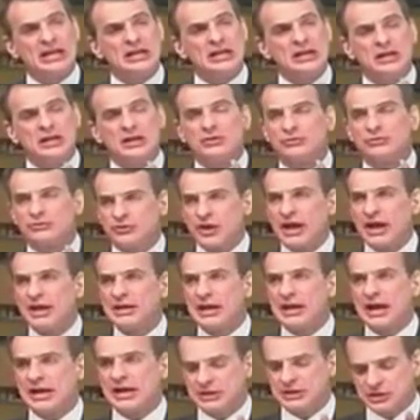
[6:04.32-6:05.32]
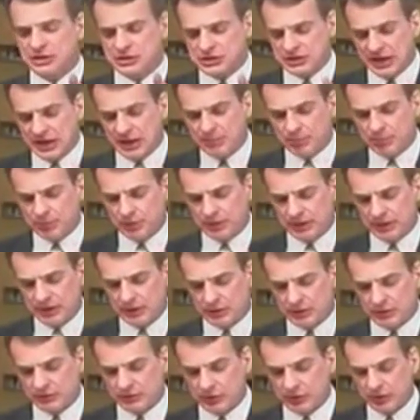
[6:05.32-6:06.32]
any finite
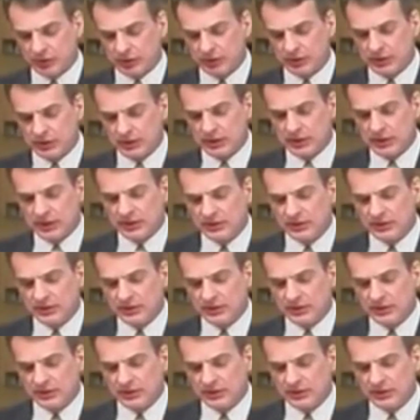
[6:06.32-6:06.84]
temporal interval,